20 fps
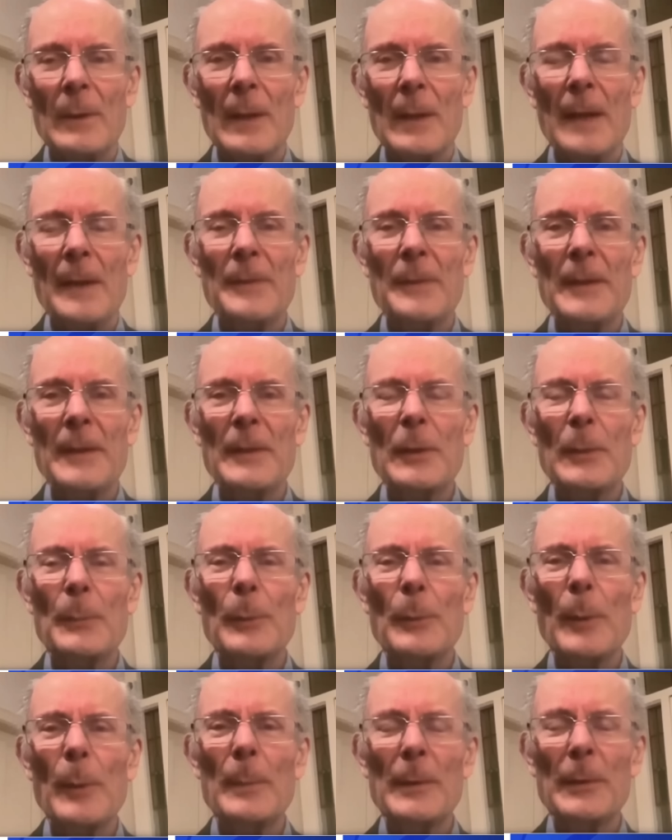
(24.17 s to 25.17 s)
Well, I think there
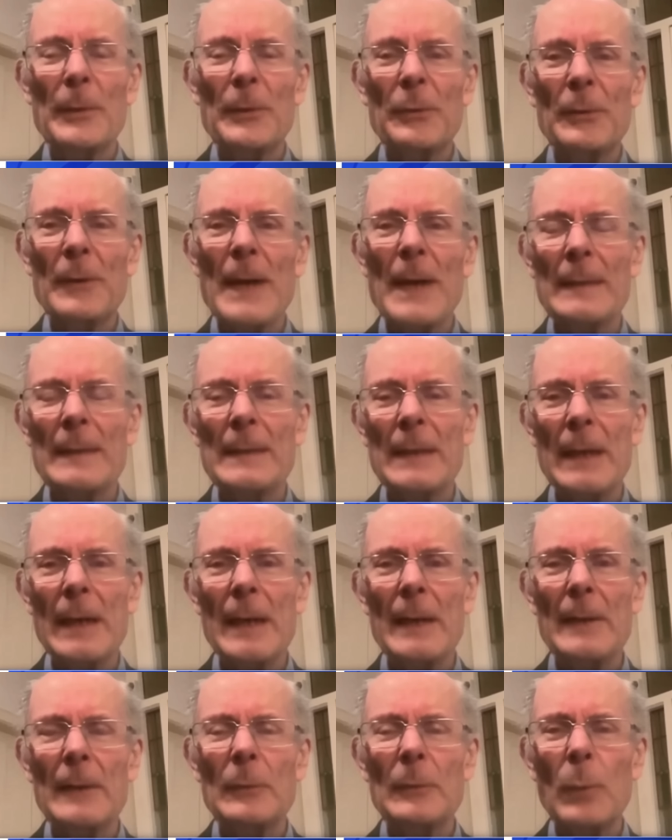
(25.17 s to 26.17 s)
are probably three
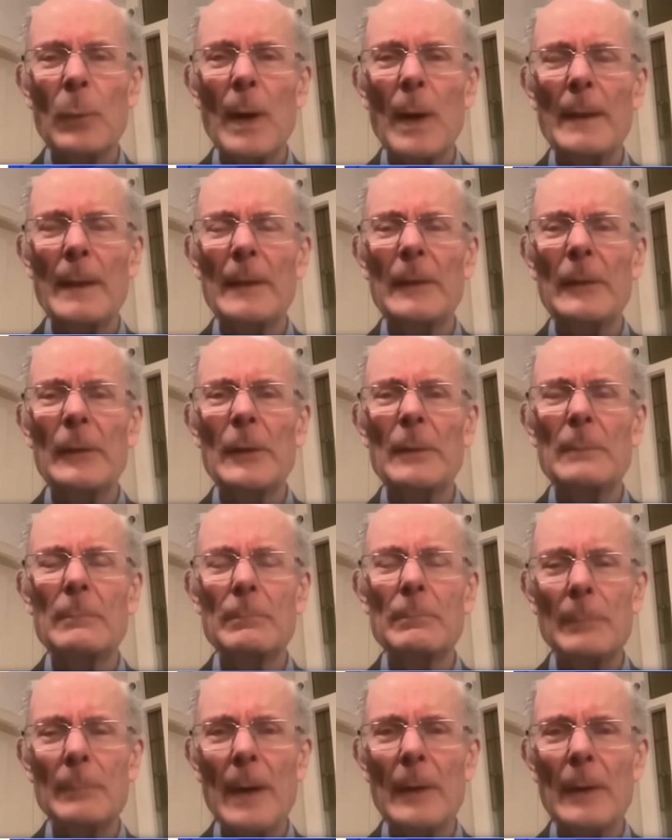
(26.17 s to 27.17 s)
headlines. One is
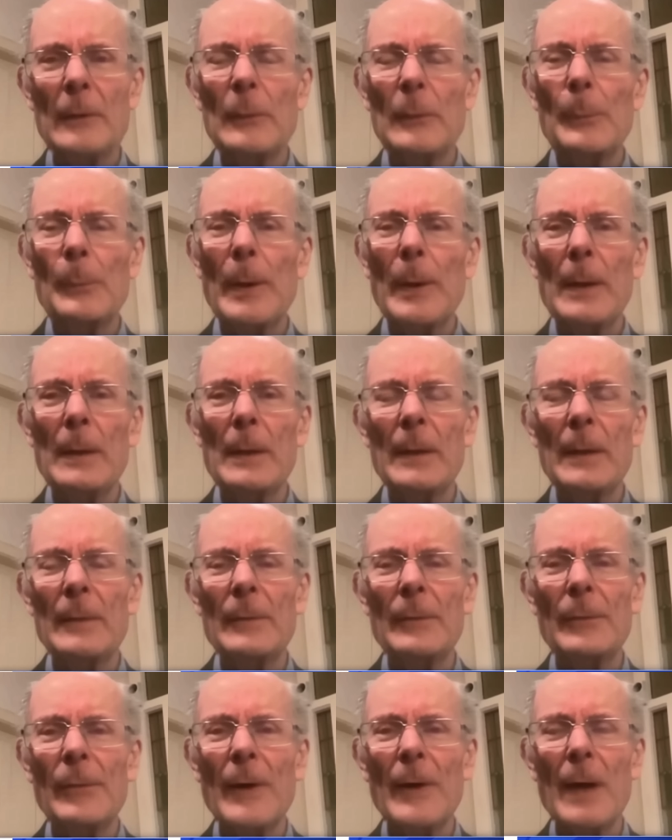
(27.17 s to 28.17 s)
that most
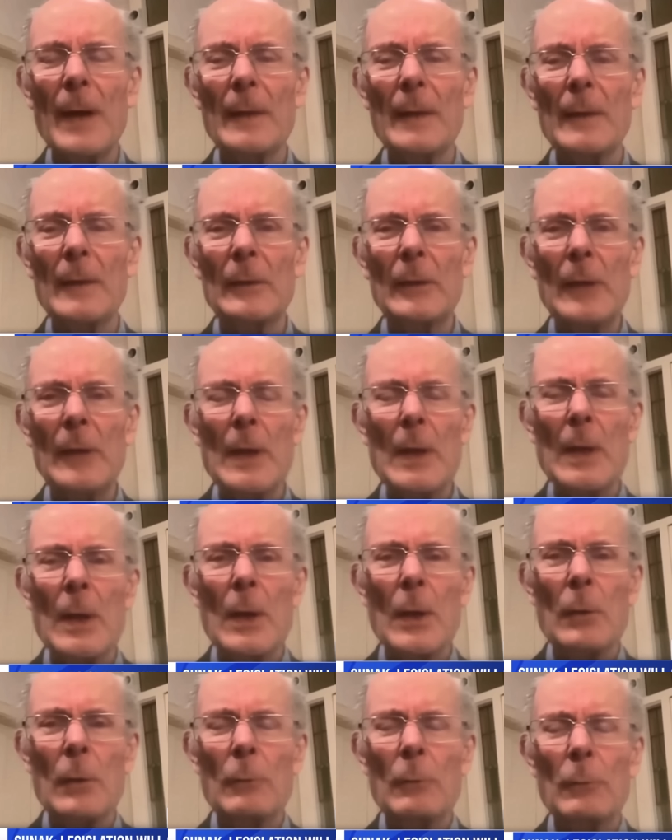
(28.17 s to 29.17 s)
polling finds
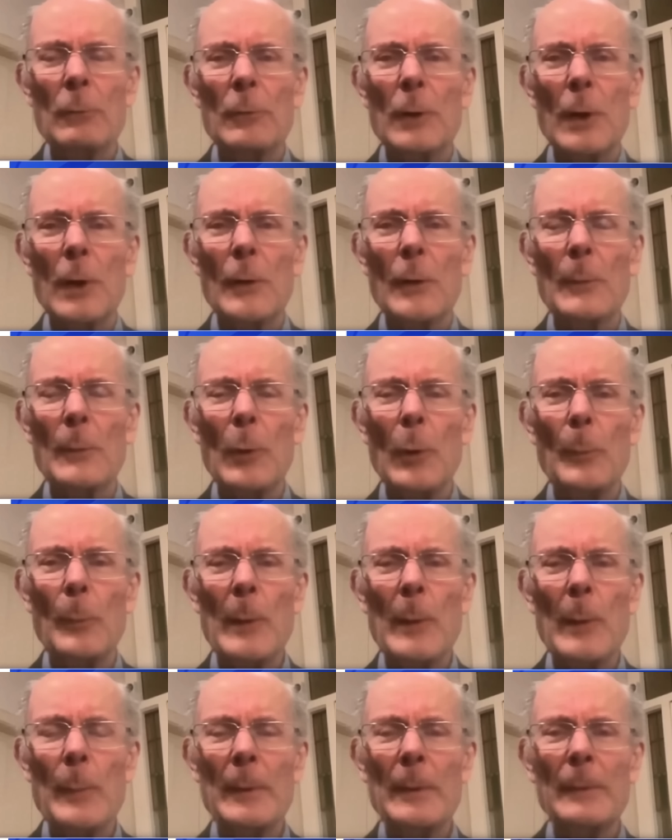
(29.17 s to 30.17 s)
rather more
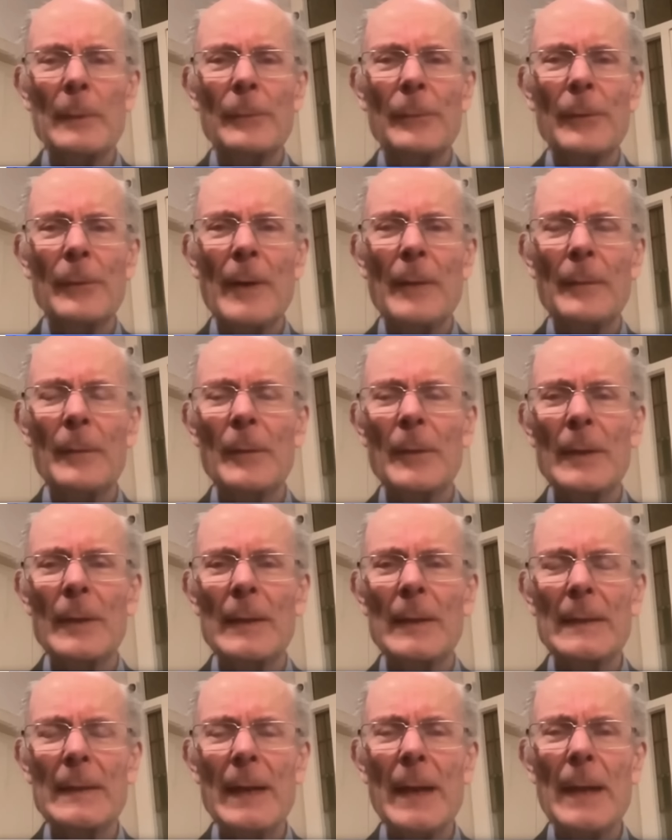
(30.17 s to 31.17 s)
people in favour
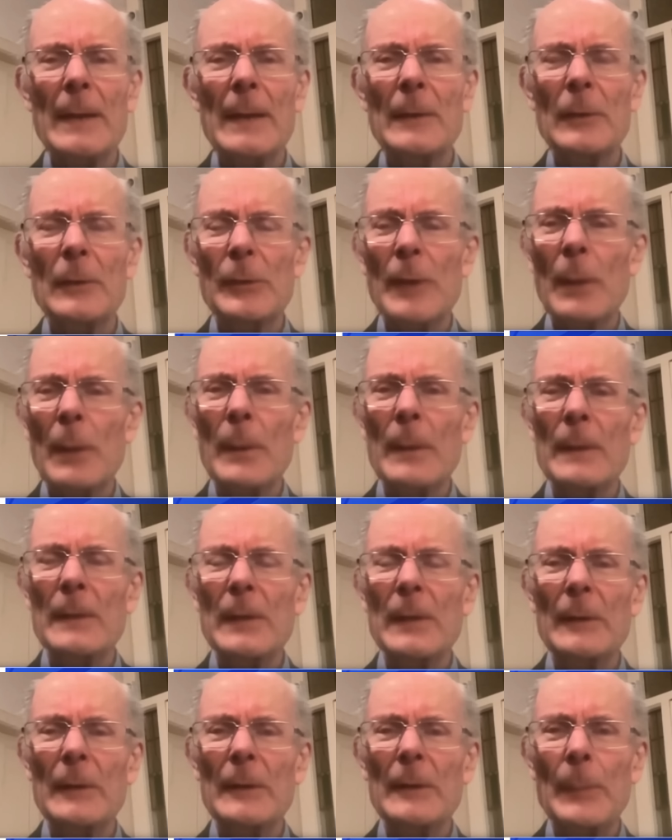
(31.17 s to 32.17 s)
than against, though
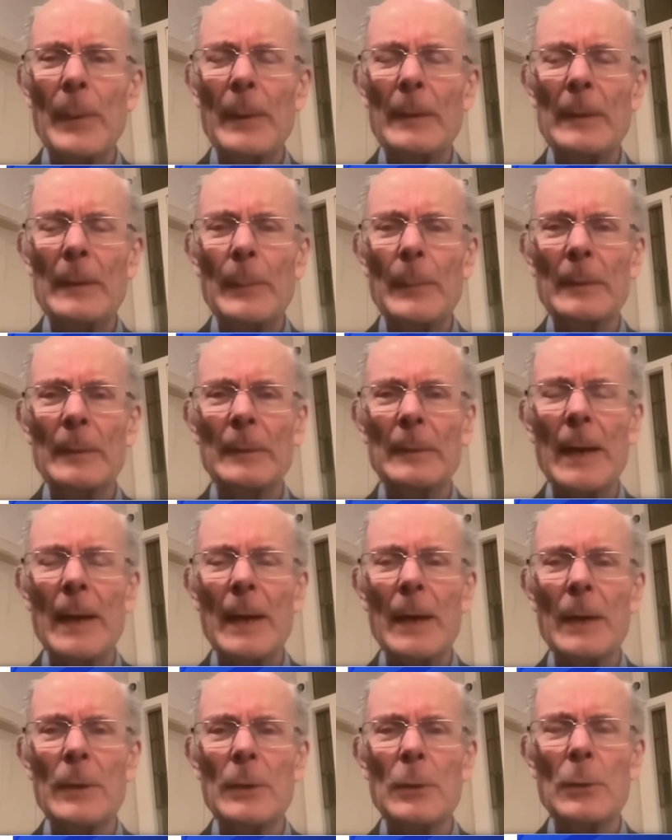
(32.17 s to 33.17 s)
it does depend a bit on
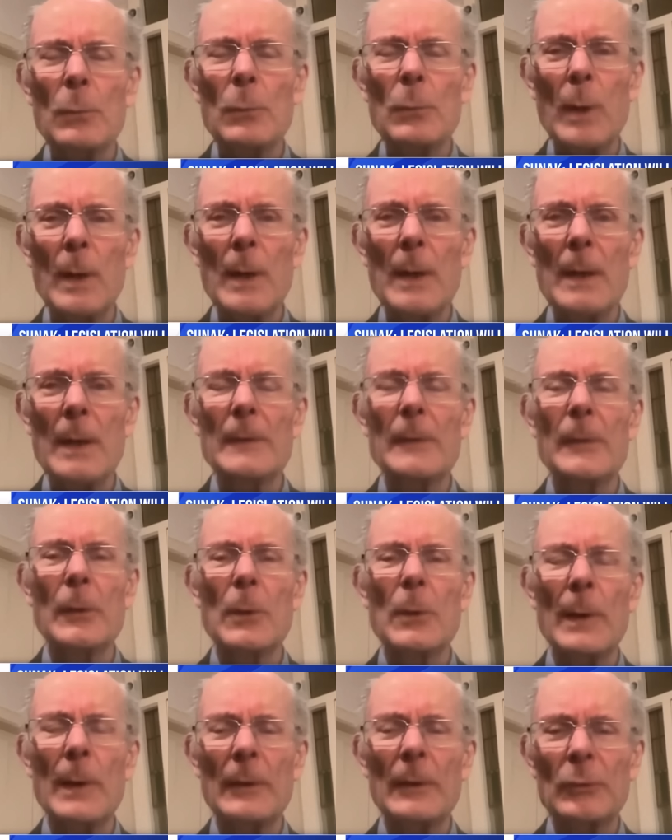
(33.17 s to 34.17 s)
how you word
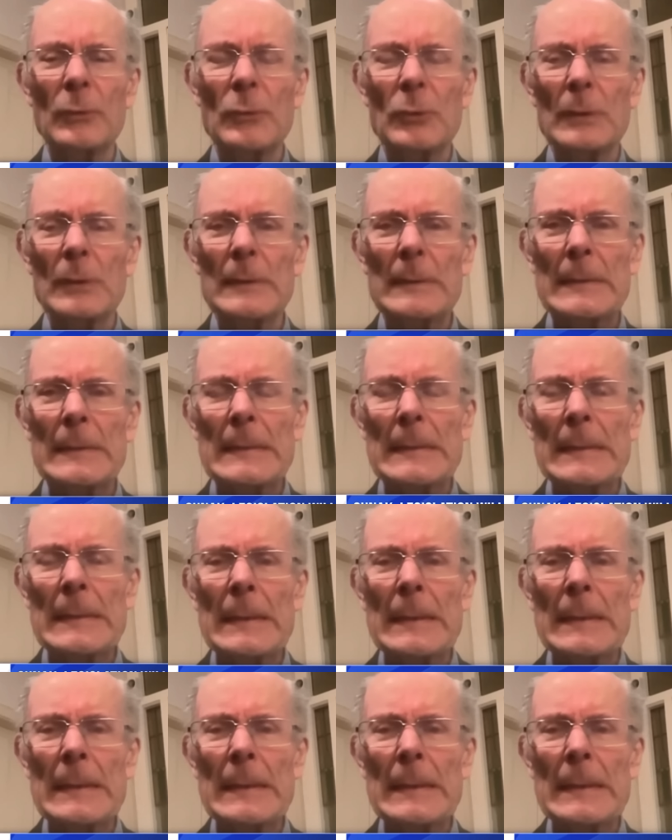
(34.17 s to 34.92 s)
the question.